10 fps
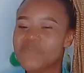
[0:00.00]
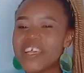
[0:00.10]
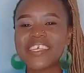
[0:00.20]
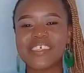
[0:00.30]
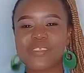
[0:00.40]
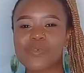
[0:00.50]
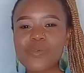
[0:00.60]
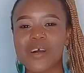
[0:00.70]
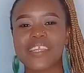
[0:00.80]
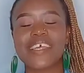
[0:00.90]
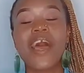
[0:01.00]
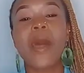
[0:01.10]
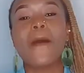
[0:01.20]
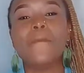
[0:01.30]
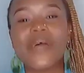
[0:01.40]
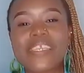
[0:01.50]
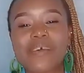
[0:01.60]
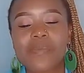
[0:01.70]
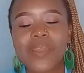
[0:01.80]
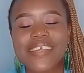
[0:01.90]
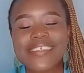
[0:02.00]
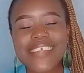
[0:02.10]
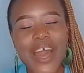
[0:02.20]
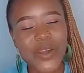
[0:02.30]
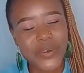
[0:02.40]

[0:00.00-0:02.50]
make this world a better place.